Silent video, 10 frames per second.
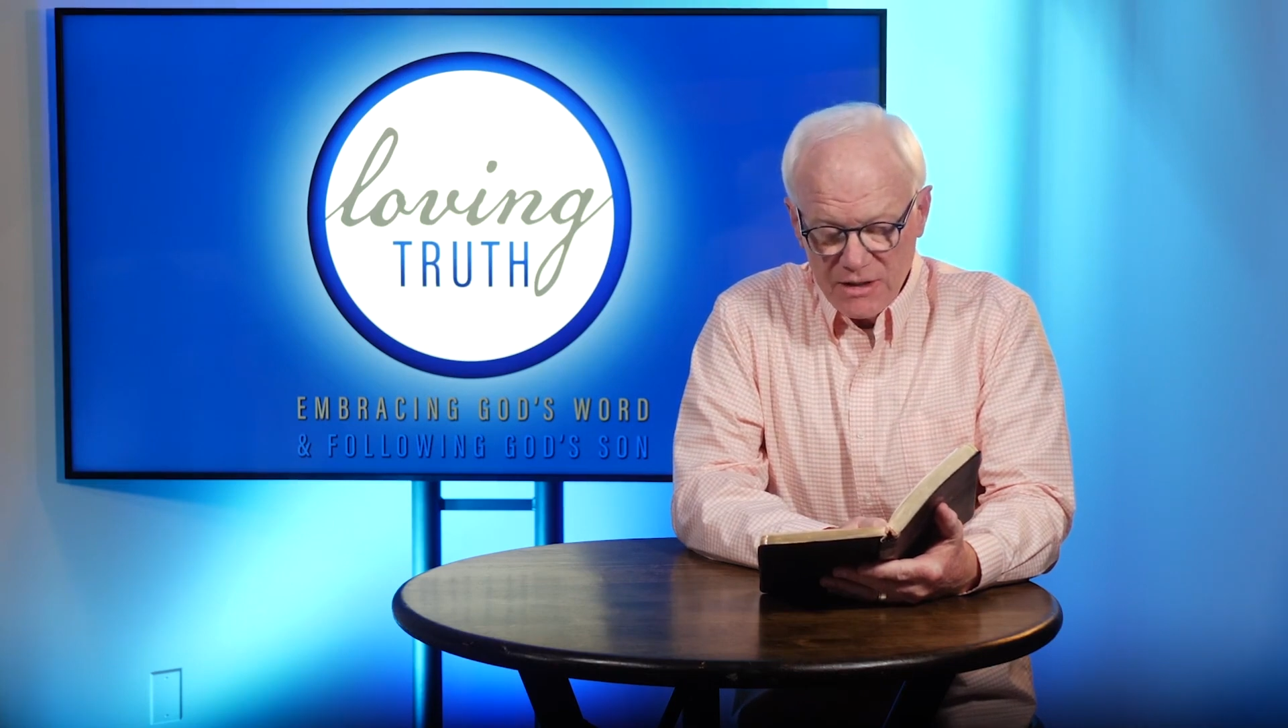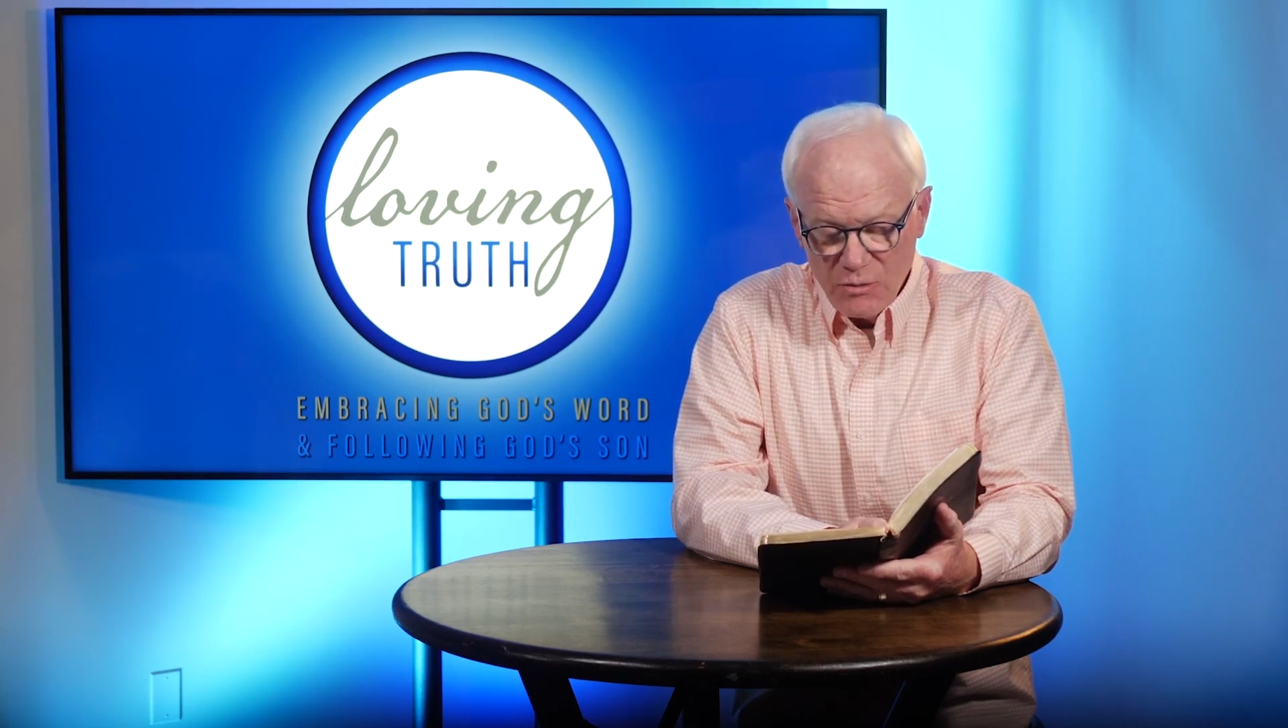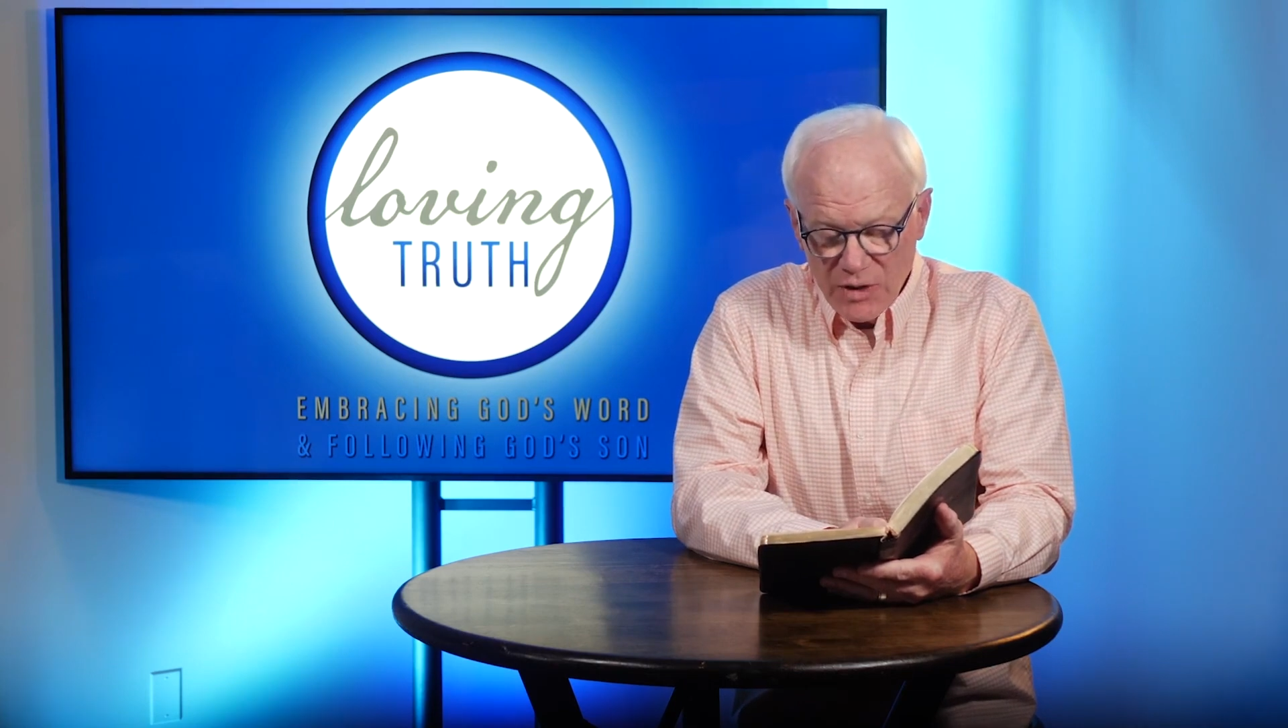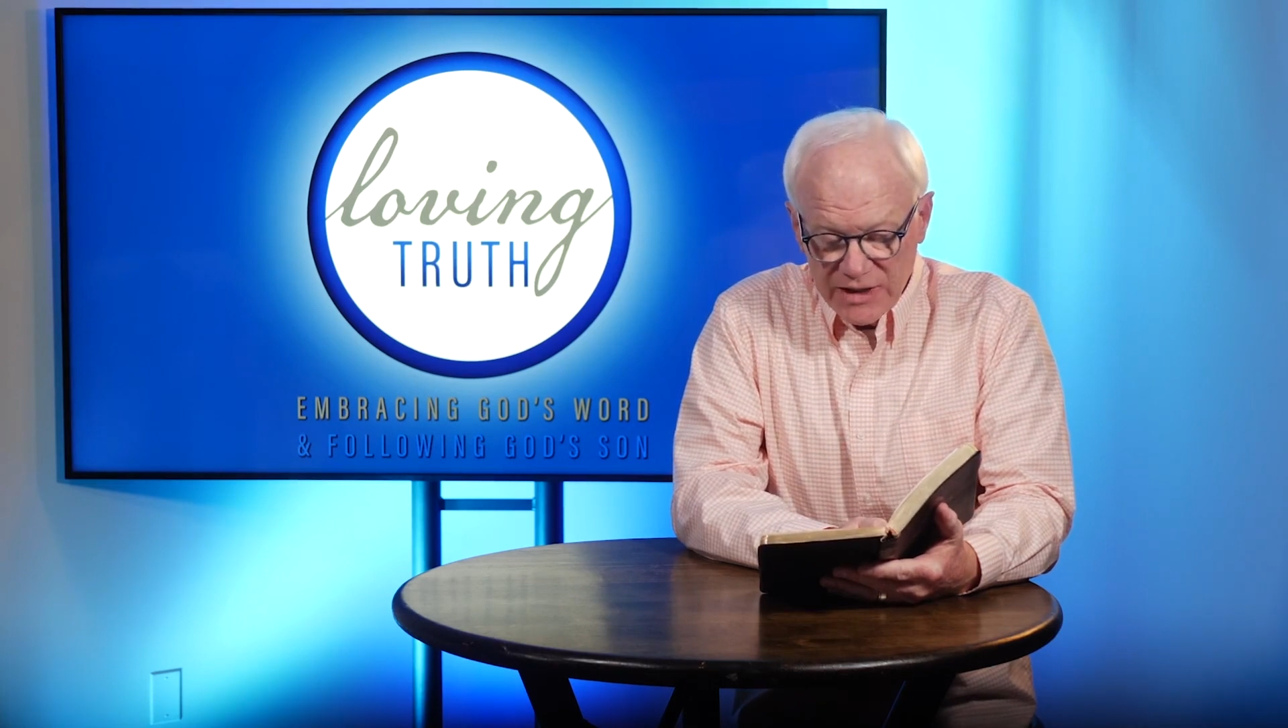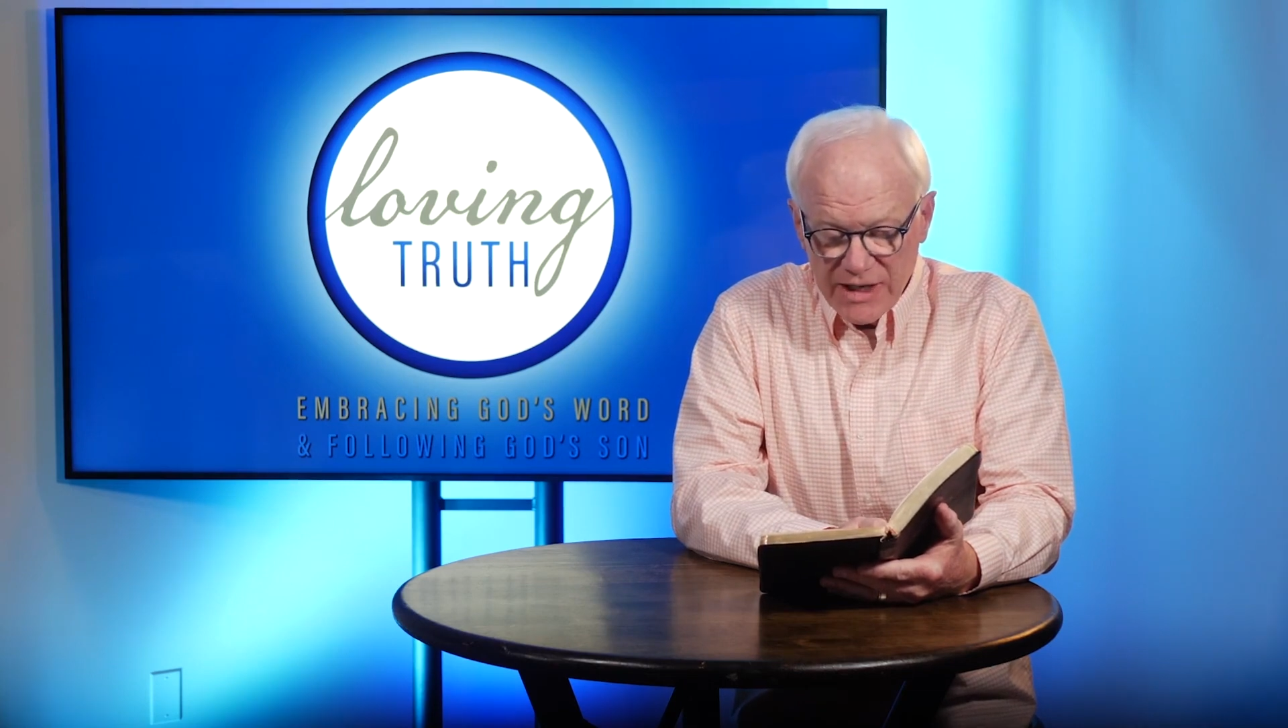
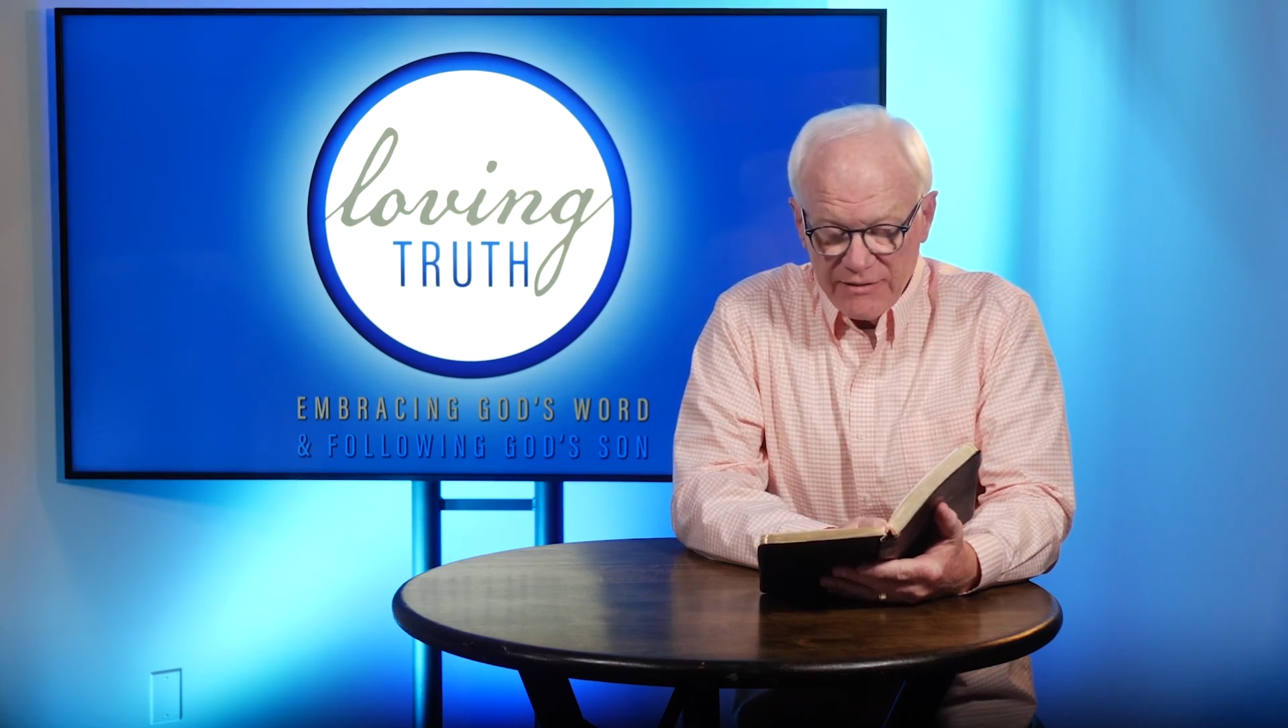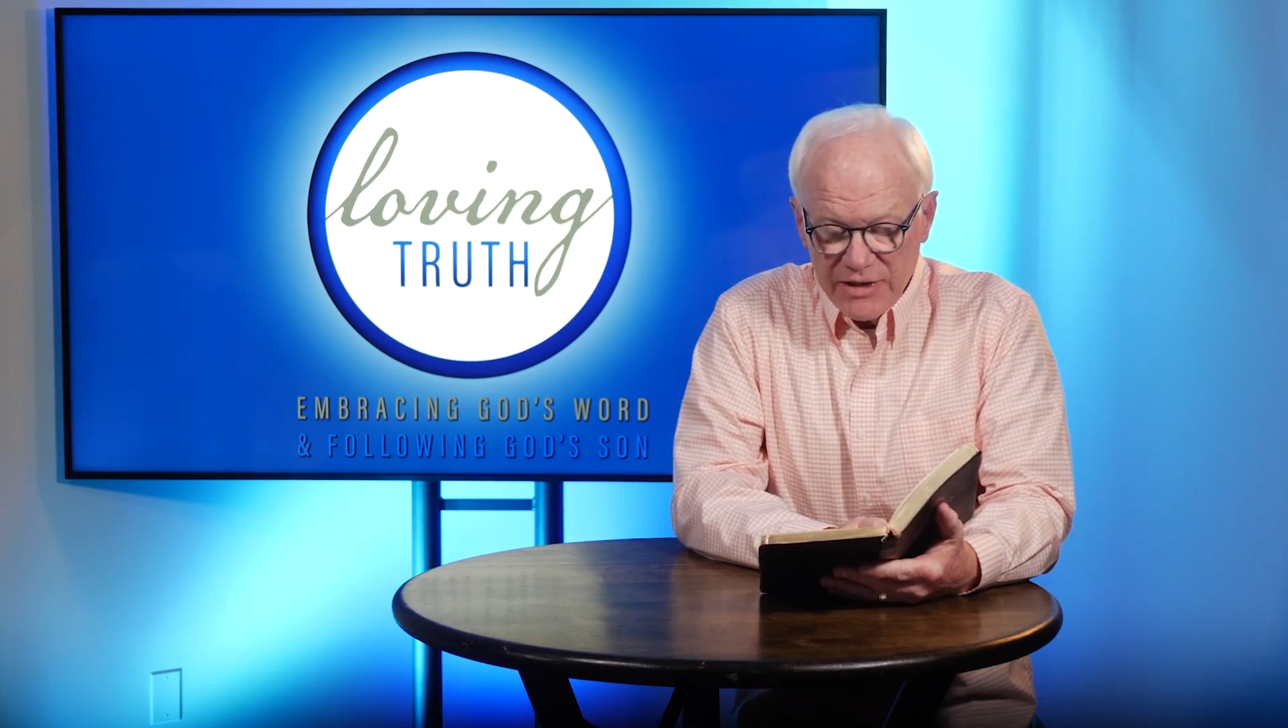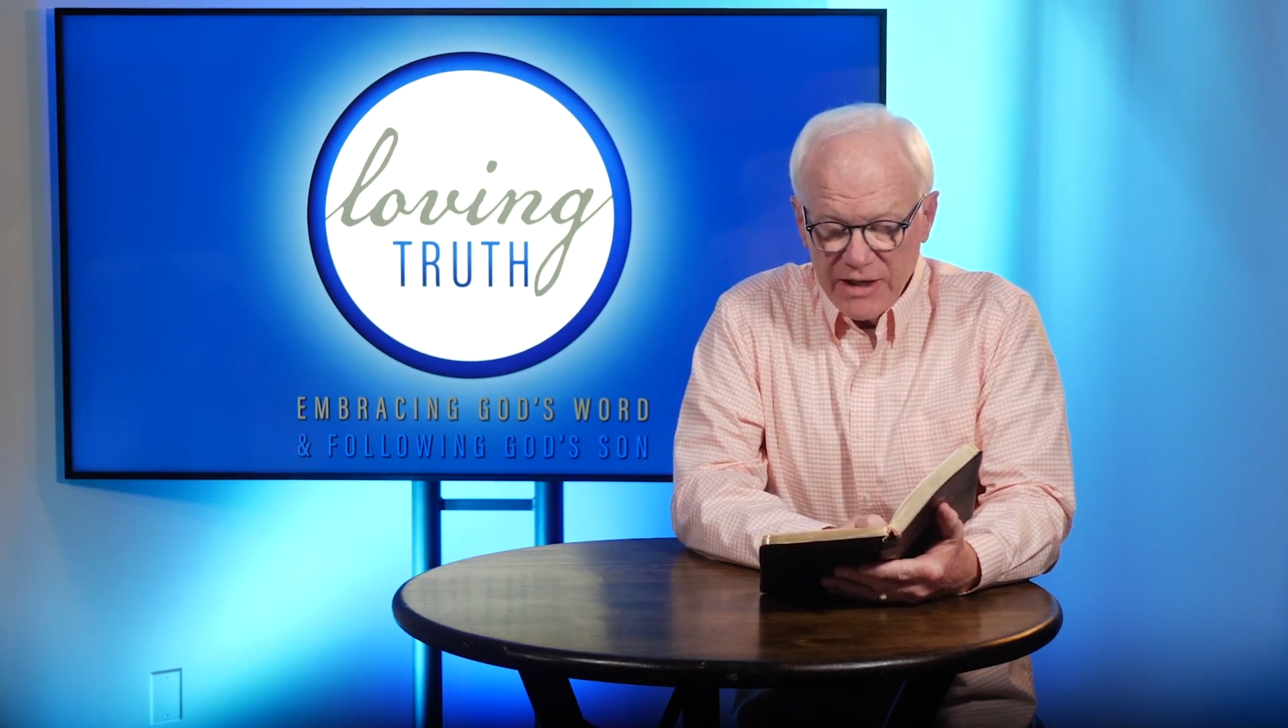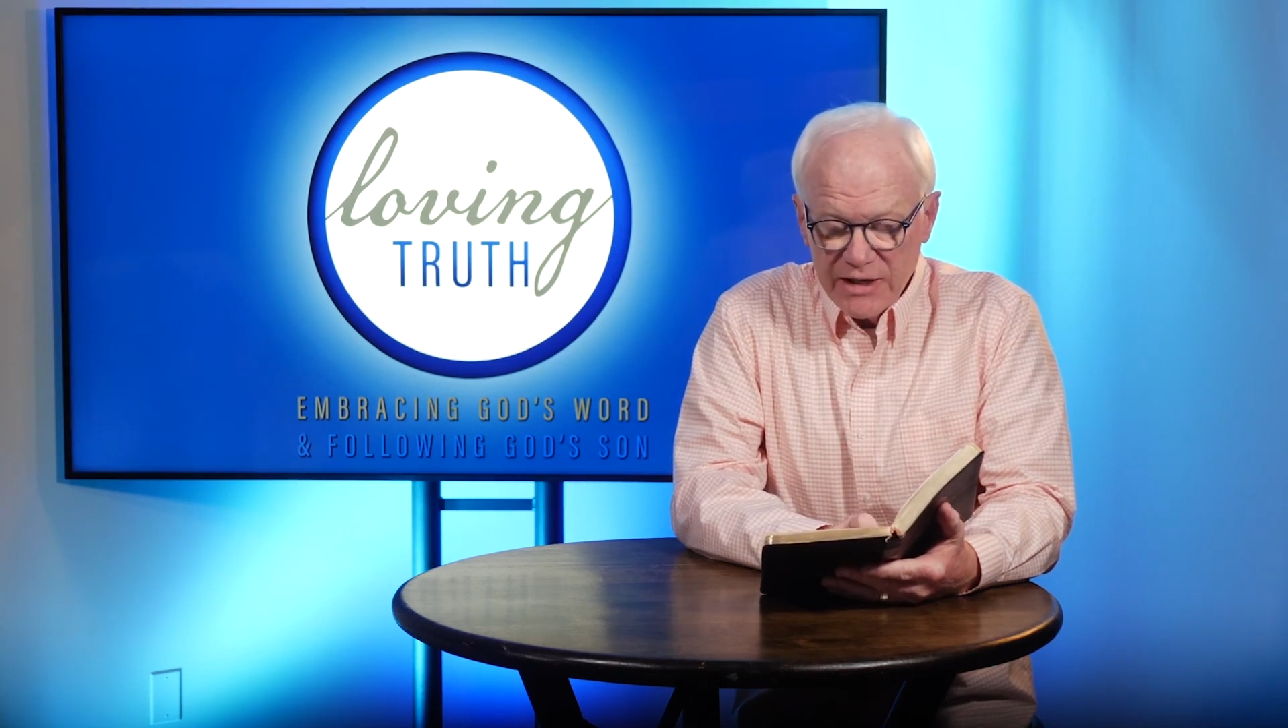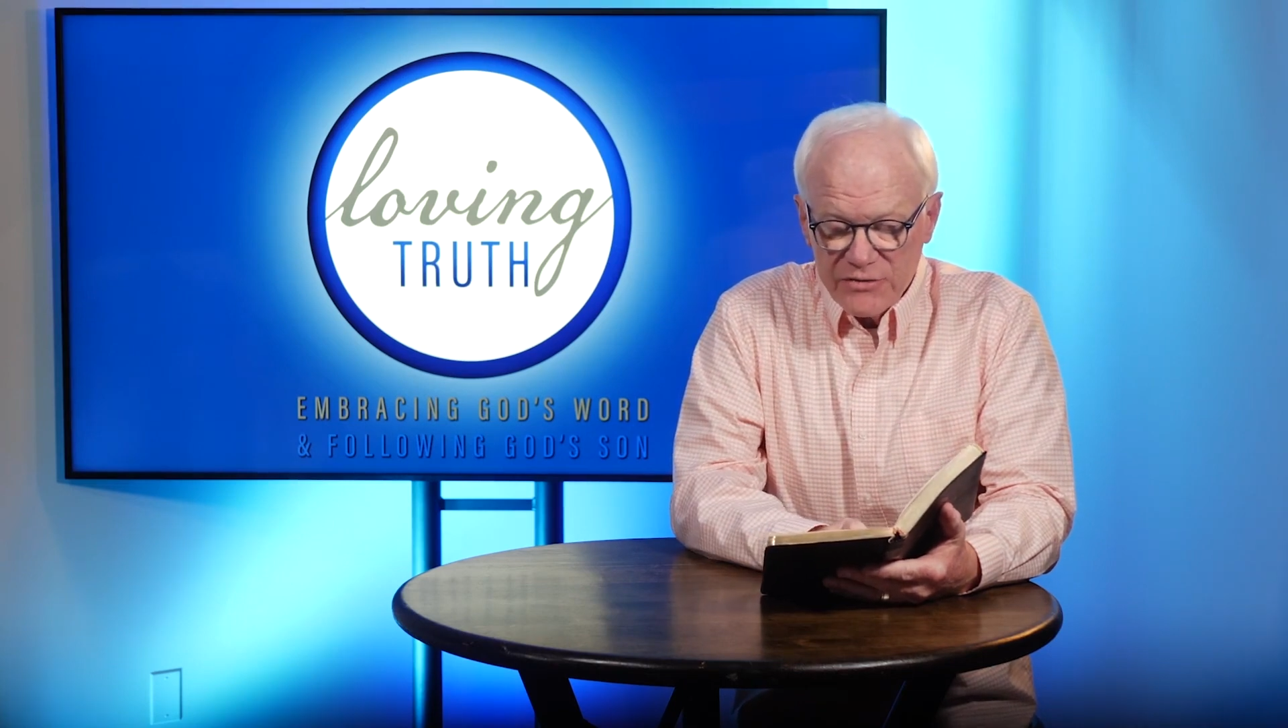One covenant